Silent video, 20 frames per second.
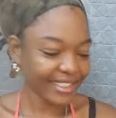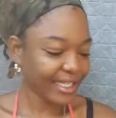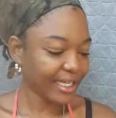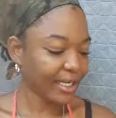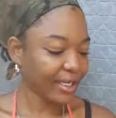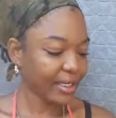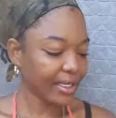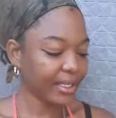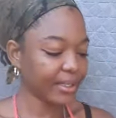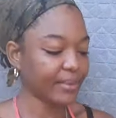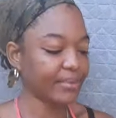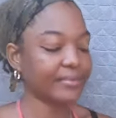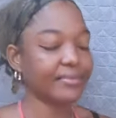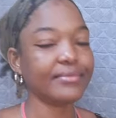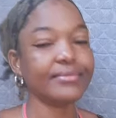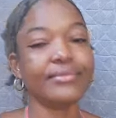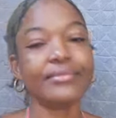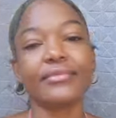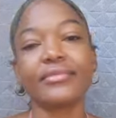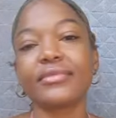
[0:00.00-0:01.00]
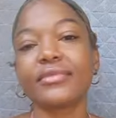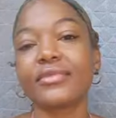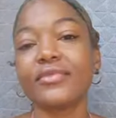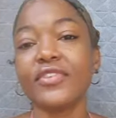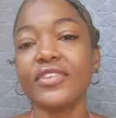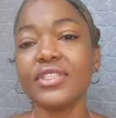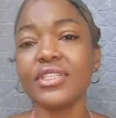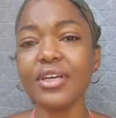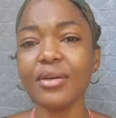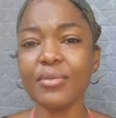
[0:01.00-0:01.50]
okay
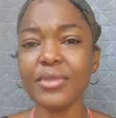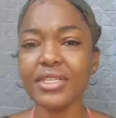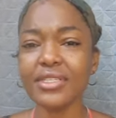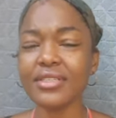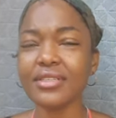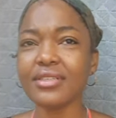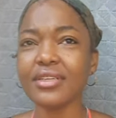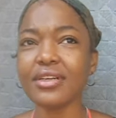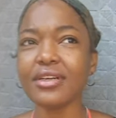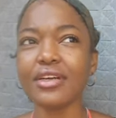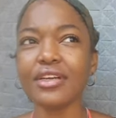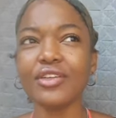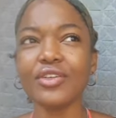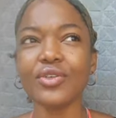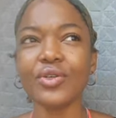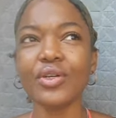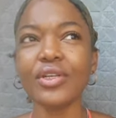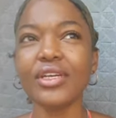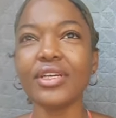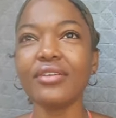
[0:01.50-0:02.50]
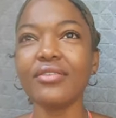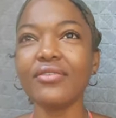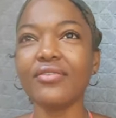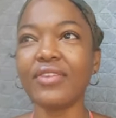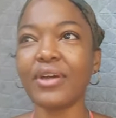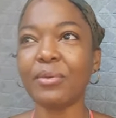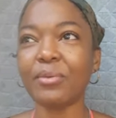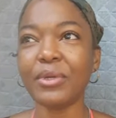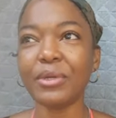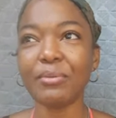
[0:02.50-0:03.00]
for some this is a controlling
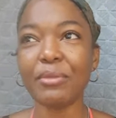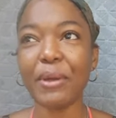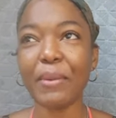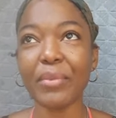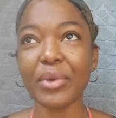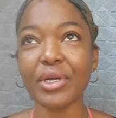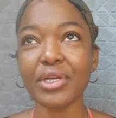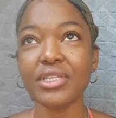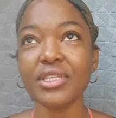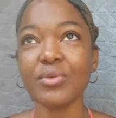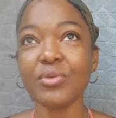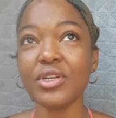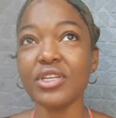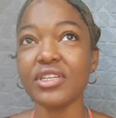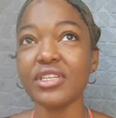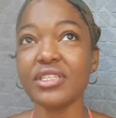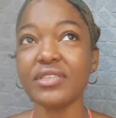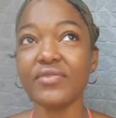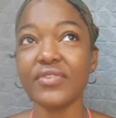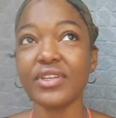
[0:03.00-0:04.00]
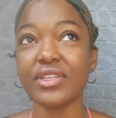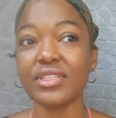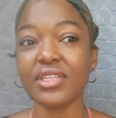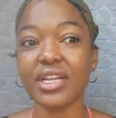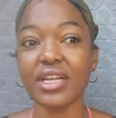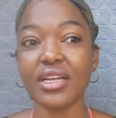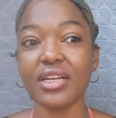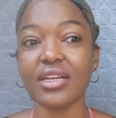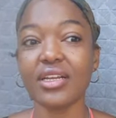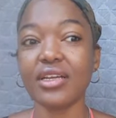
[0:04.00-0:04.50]
family member someone just feels
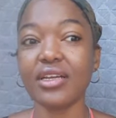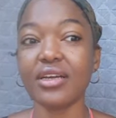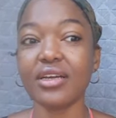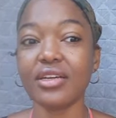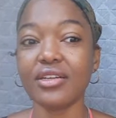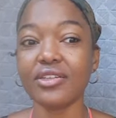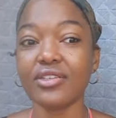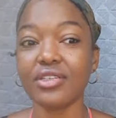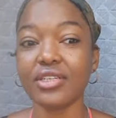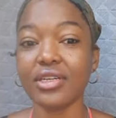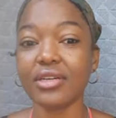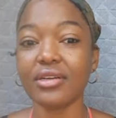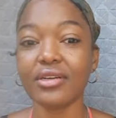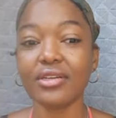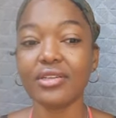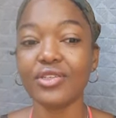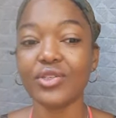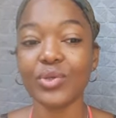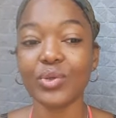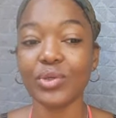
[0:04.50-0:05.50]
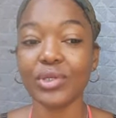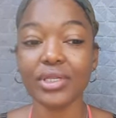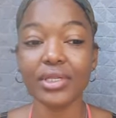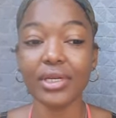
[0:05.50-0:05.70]
like they can they're controlled uh,